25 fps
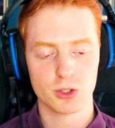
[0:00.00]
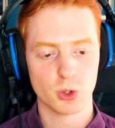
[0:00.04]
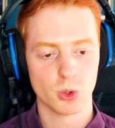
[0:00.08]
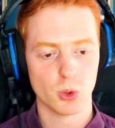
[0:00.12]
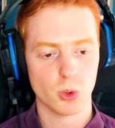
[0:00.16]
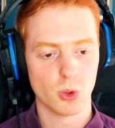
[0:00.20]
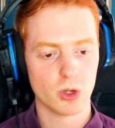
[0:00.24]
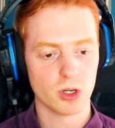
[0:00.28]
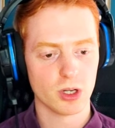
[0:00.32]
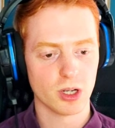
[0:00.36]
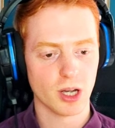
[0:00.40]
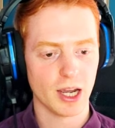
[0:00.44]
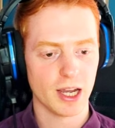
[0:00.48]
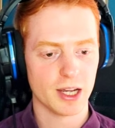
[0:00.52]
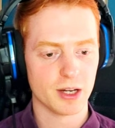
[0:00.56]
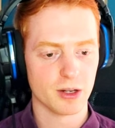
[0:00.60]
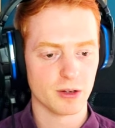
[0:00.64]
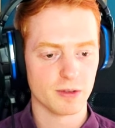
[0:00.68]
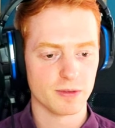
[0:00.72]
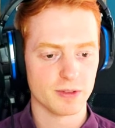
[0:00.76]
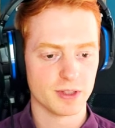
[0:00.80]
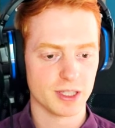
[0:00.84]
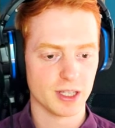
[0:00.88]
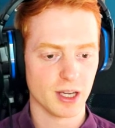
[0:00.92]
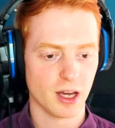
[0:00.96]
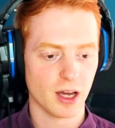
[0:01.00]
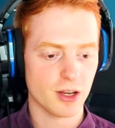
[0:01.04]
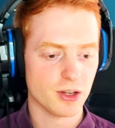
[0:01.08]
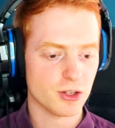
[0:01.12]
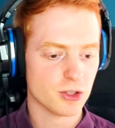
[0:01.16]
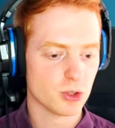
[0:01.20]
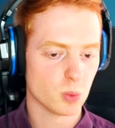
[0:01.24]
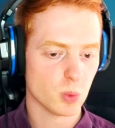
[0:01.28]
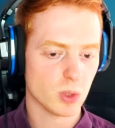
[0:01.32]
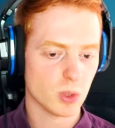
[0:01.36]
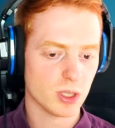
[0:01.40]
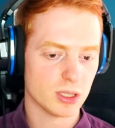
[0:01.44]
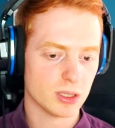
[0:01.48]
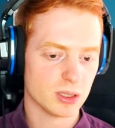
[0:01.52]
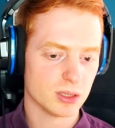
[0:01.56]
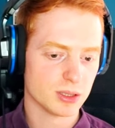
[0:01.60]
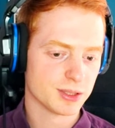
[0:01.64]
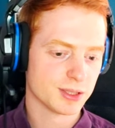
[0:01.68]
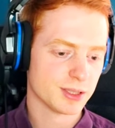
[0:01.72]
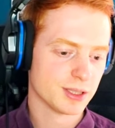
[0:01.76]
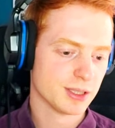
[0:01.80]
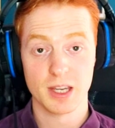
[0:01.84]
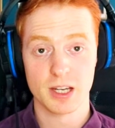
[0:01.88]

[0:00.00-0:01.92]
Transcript: Tour Guide of the Underworld.